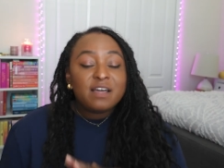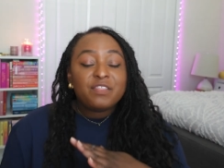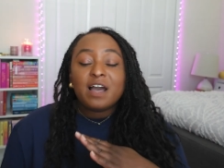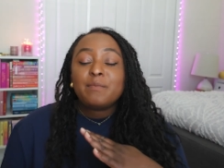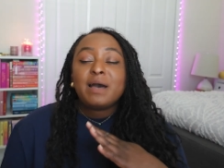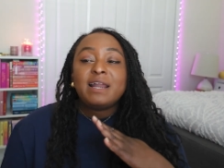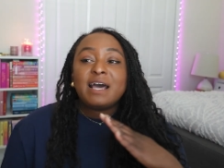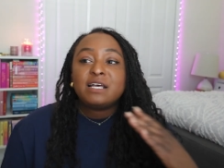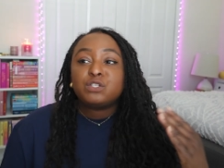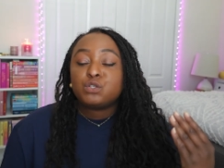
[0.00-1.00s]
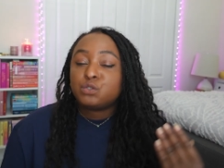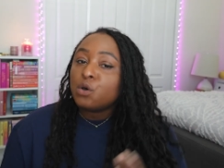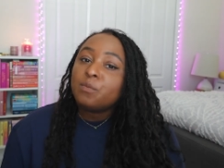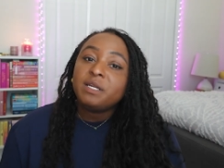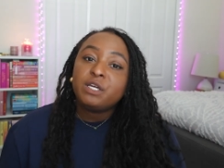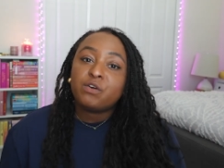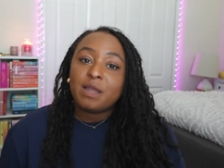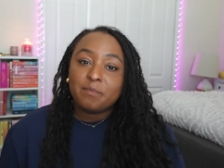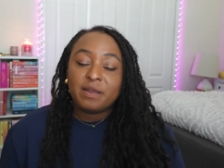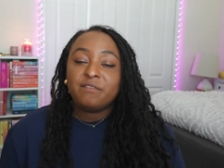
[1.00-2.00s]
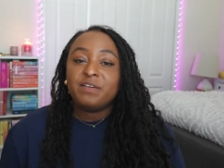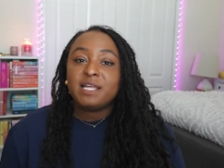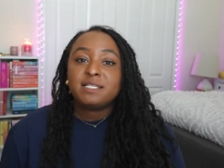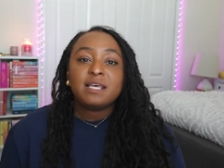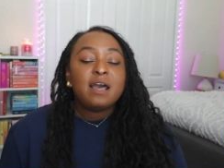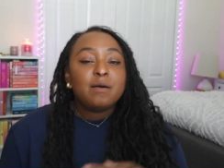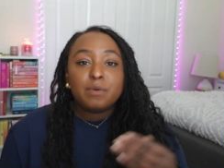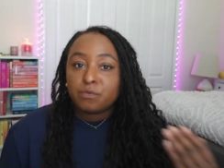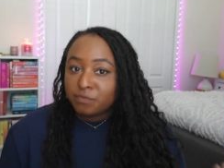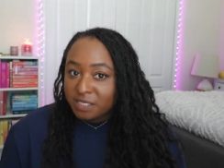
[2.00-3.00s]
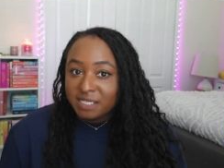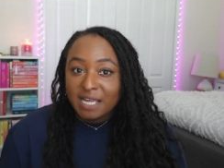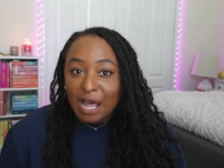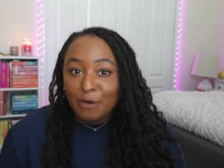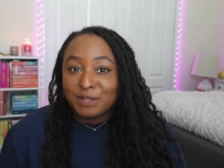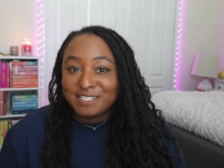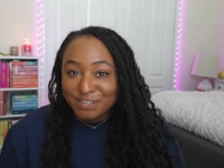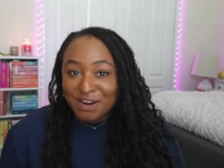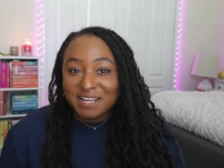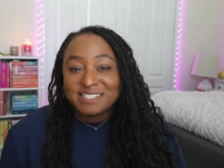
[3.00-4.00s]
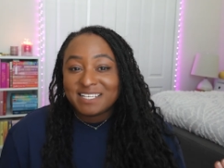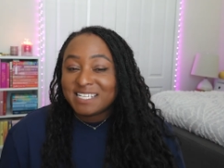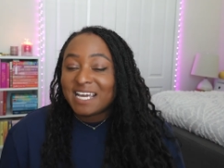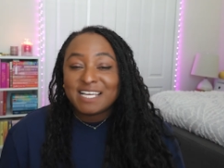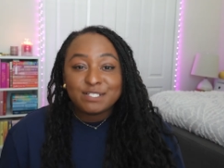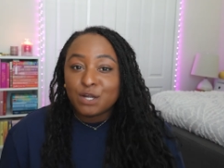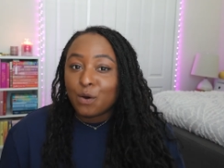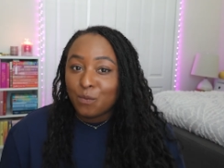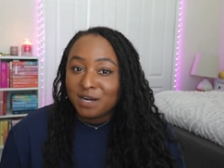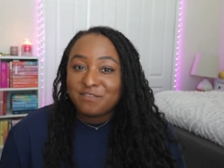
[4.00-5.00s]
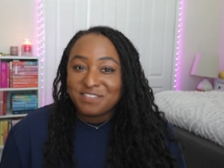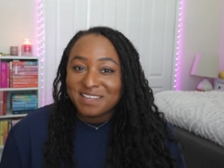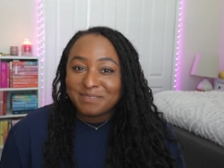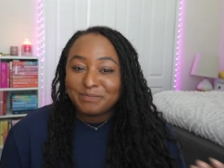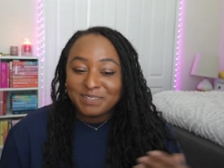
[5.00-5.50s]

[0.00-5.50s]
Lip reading: The iPad has so many great benefits, but reading out in direct sunlight is not one of them.